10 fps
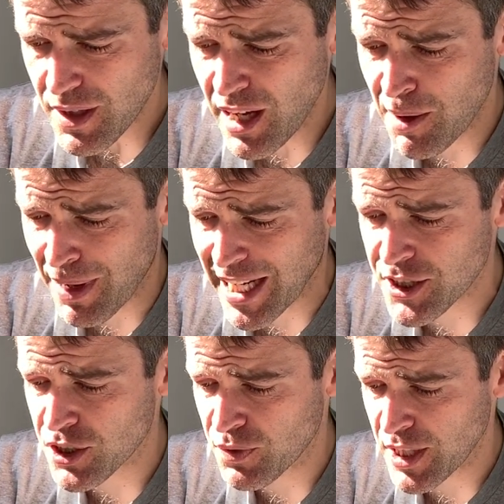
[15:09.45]
I
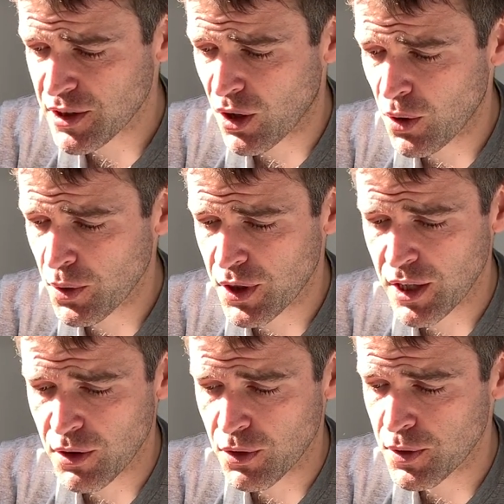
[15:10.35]
managed to read the whole
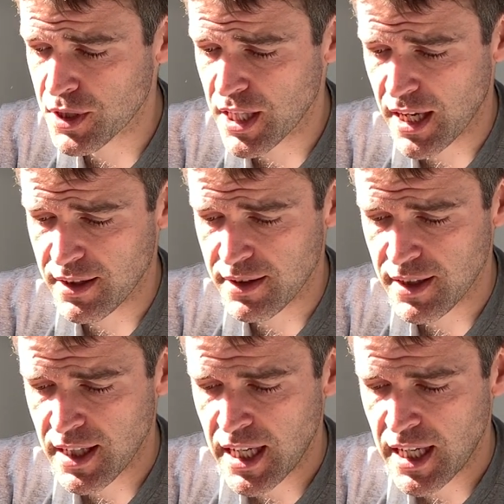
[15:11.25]
thing through to the end.